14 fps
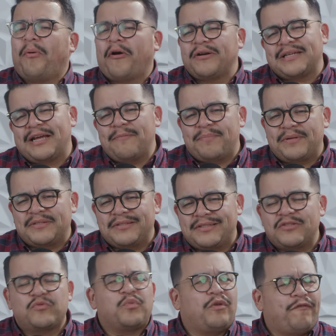part-time
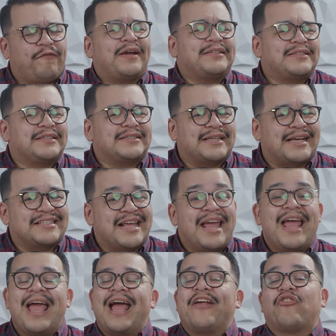businesses will find success
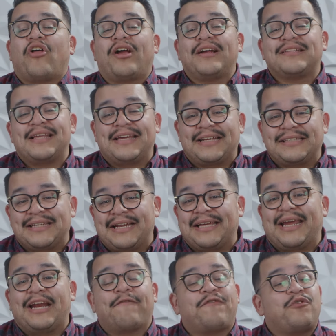as long as they can
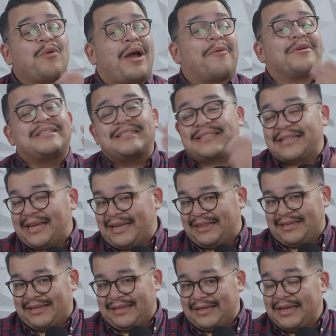dedicate a few hours
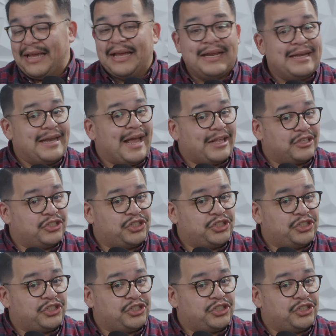daily, not